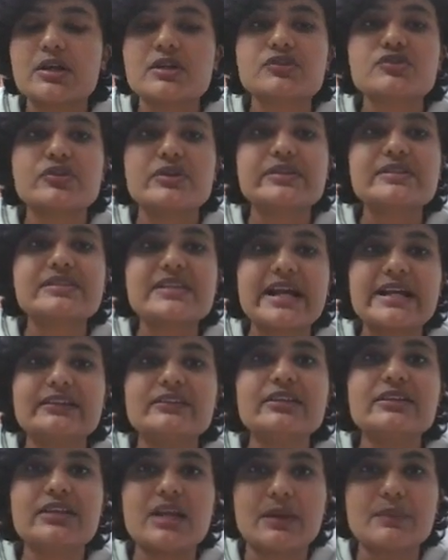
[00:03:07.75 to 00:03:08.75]
So inside
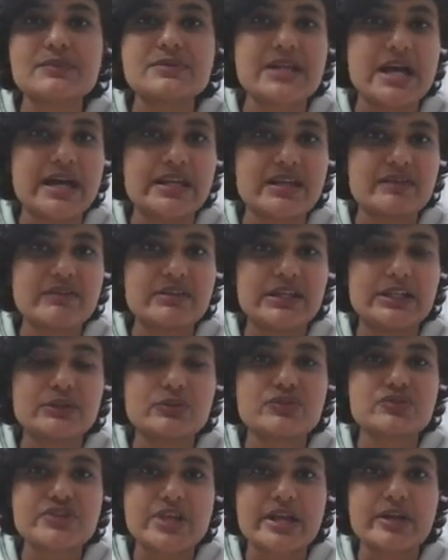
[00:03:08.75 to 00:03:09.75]
the nums array, we need
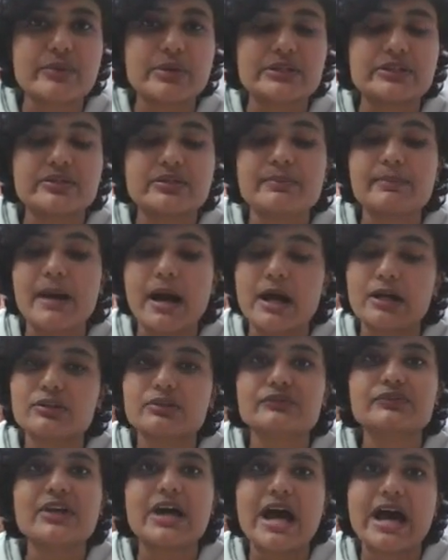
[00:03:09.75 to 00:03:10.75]
to check whether a part
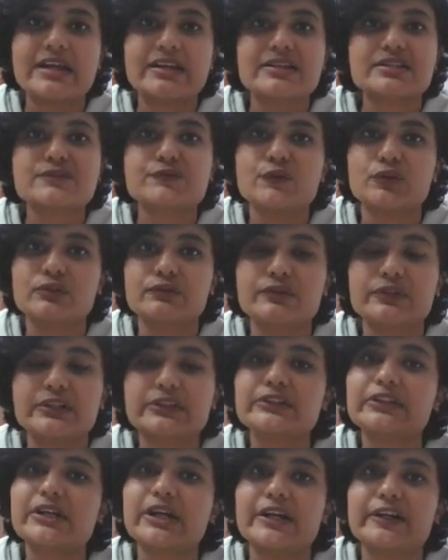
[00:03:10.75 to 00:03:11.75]
of the array is
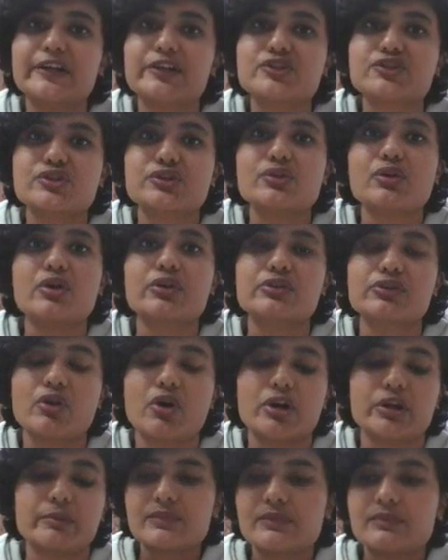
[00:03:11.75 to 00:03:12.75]
fulfilling the condition or
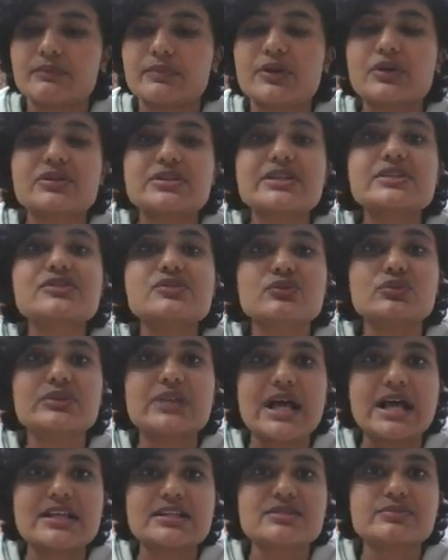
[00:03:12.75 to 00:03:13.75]
not. Because as soon
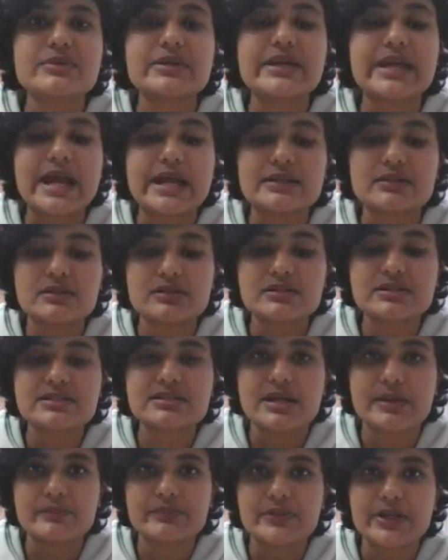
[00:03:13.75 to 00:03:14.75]
as we get a
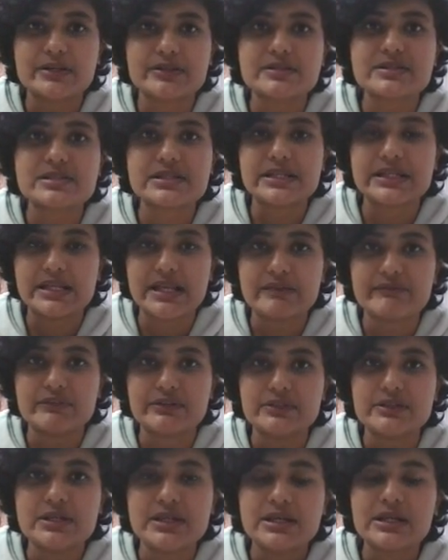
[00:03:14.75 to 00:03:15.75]
sum that is
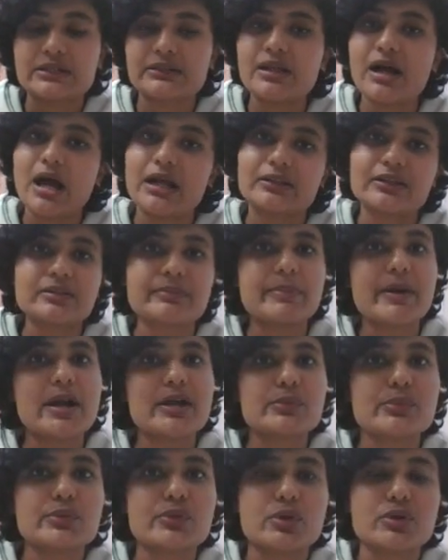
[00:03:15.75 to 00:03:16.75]
11, the other
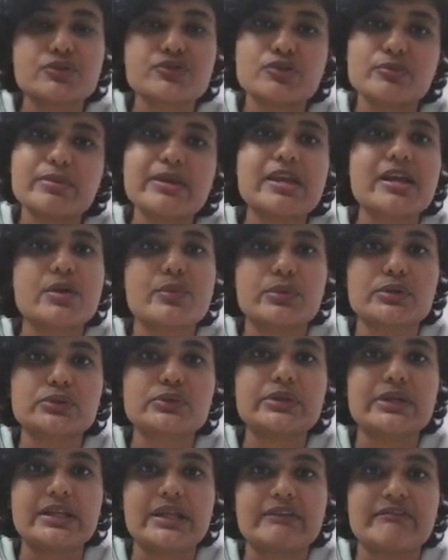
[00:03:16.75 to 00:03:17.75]
part would also be equal
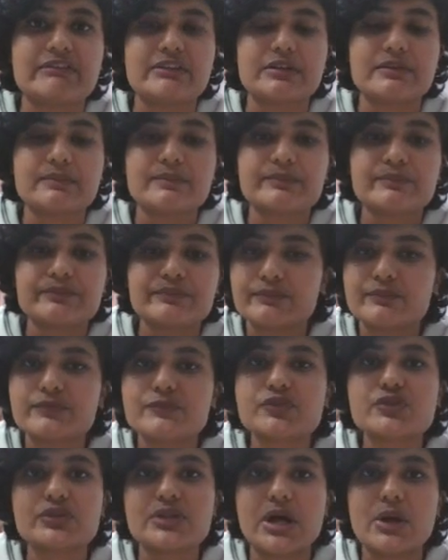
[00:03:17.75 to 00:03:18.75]
to 11.
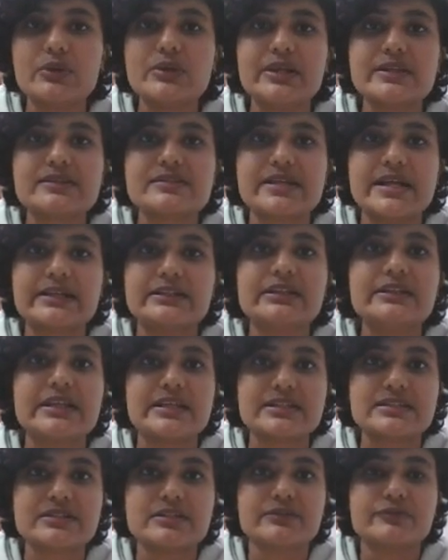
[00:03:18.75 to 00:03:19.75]
So now let's write the
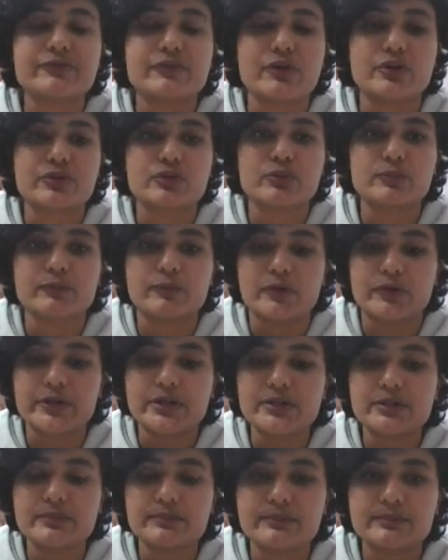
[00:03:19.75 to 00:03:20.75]
nested for loop for it.